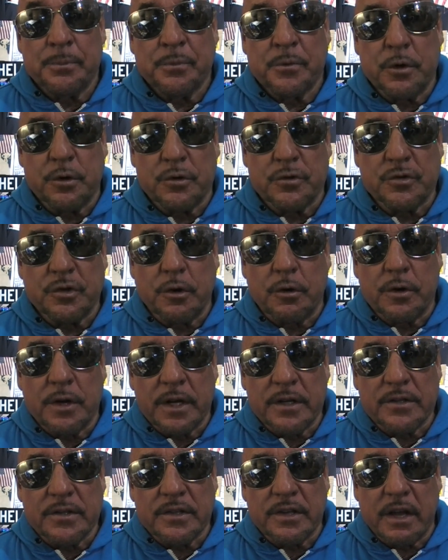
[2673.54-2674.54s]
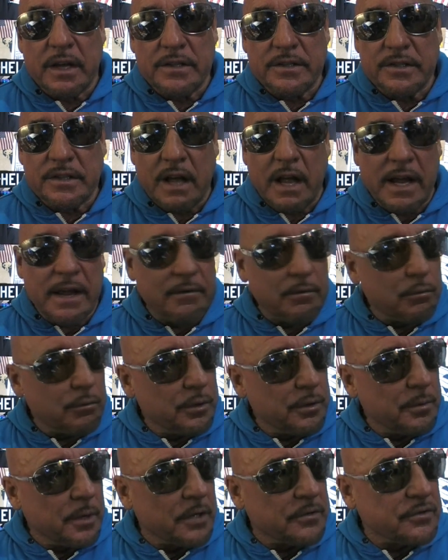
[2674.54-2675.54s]
there are certain exercises I have a
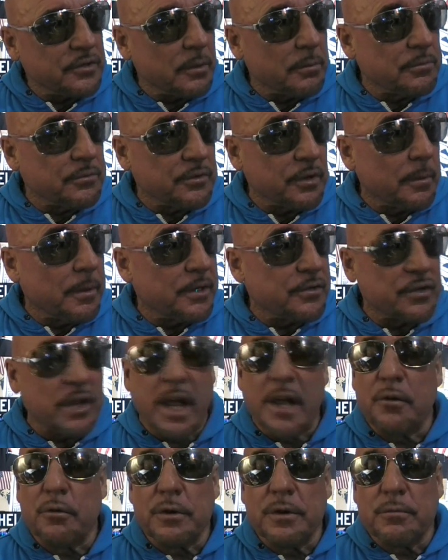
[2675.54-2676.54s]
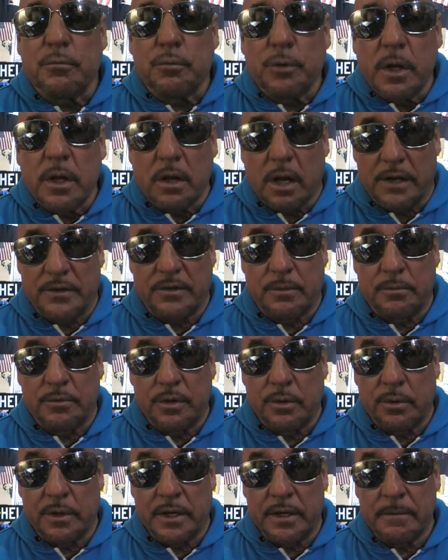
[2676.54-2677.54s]
rhythm. Some exercises I don't even realize I'm
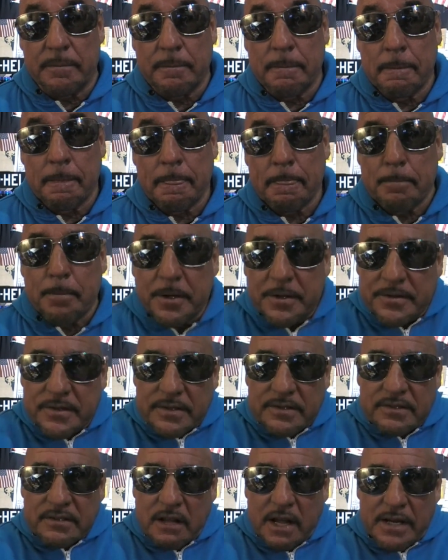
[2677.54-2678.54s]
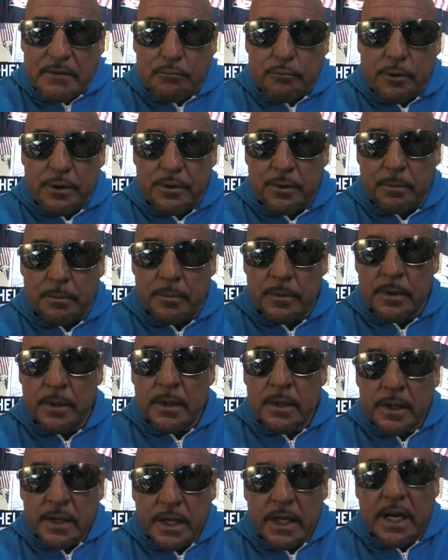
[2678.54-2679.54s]
doing it. But it's a slight rhythm.
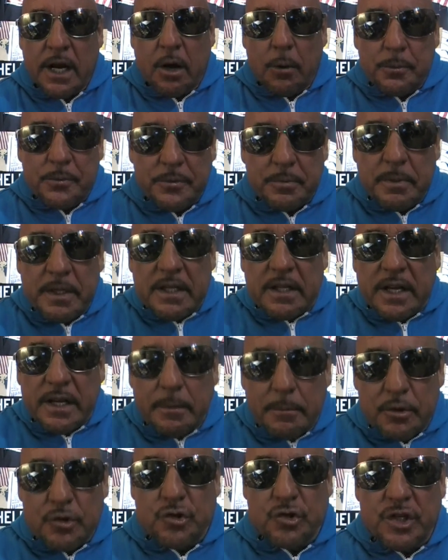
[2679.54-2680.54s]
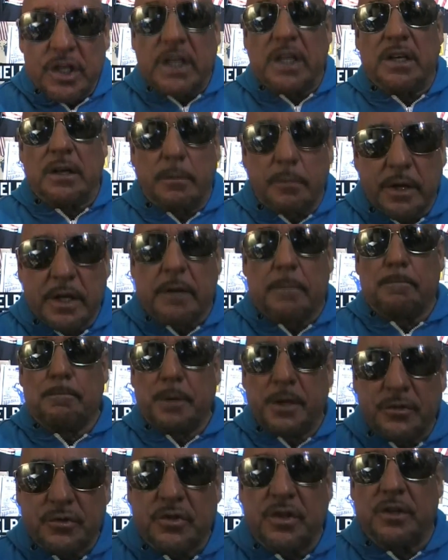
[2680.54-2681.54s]
It helps me like a machine. I'm like a
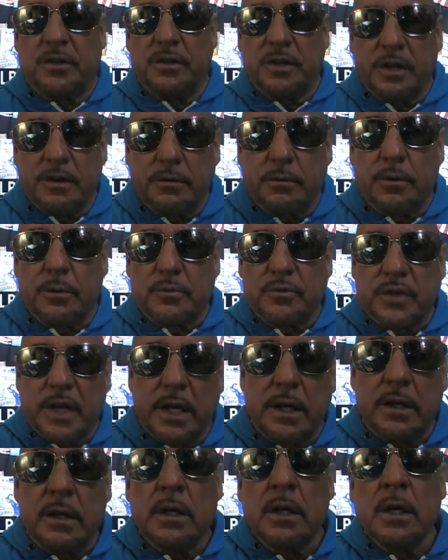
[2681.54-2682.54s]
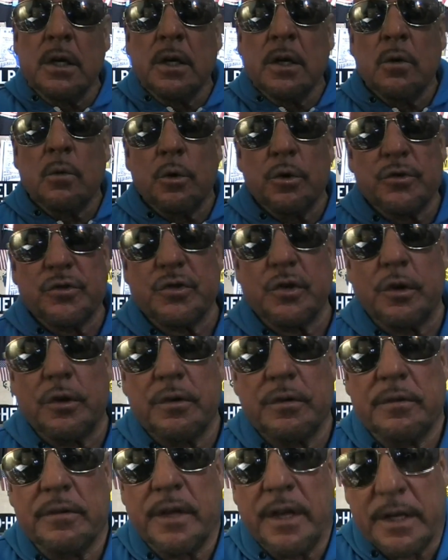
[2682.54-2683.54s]
piston, you know what I'm saying? With
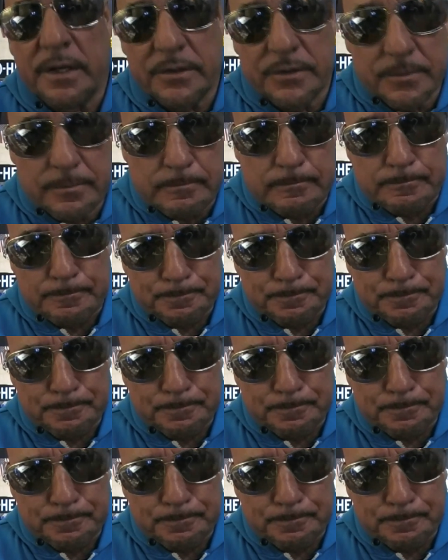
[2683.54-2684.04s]
certain things.